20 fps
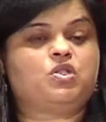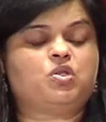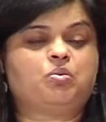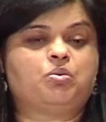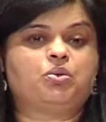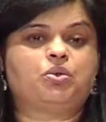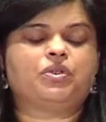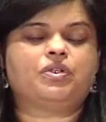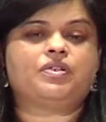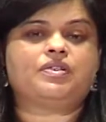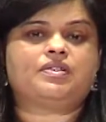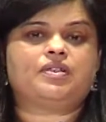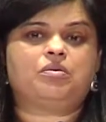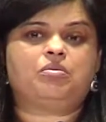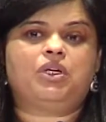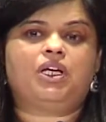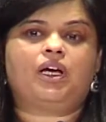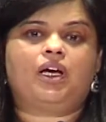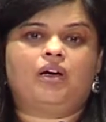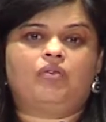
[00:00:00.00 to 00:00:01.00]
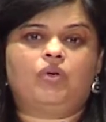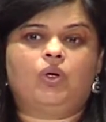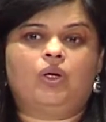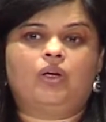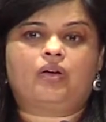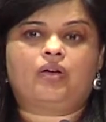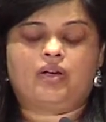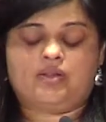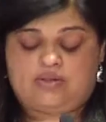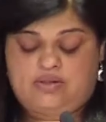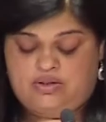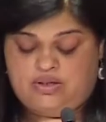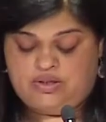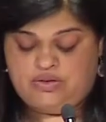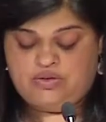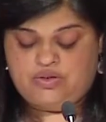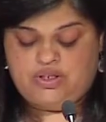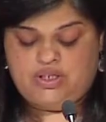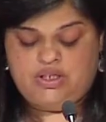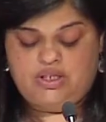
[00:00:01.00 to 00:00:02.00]
supporters that we have all across the
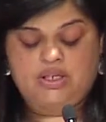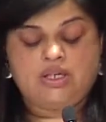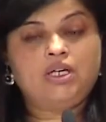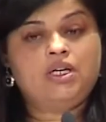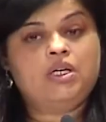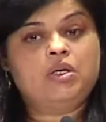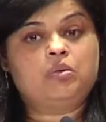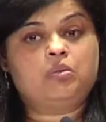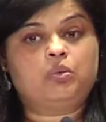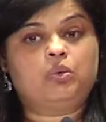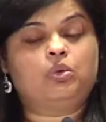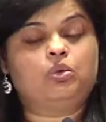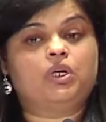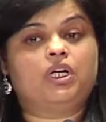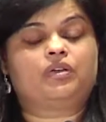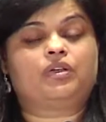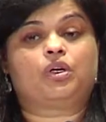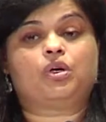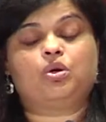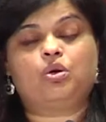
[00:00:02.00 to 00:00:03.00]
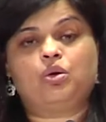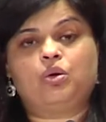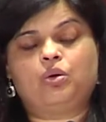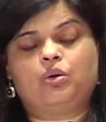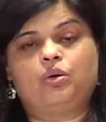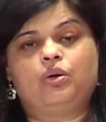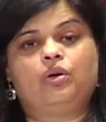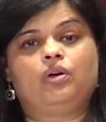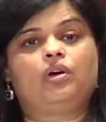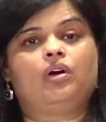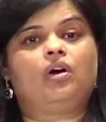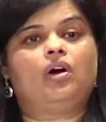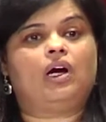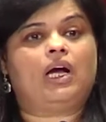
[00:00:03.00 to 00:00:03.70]
country who are the core